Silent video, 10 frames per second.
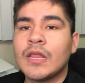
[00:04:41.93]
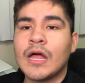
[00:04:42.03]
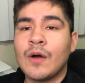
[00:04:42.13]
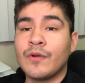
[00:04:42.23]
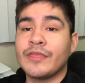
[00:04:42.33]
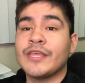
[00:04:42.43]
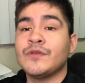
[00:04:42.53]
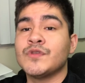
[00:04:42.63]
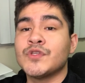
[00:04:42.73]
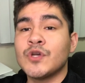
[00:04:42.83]
I wanna thank you
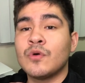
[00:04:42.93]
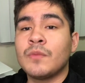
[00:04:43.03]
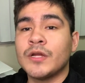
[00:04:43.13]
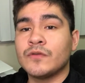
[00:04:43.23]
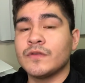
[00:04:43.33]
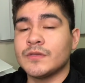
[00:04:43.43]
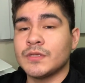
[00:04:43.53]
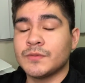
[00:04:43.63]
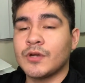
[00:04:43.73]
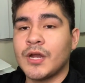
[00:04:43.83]
so much for the
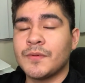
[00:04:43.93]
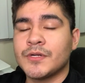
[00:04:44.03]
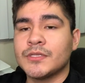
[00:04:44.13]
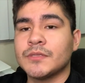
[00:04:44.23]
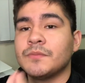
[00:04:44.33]
subscribers.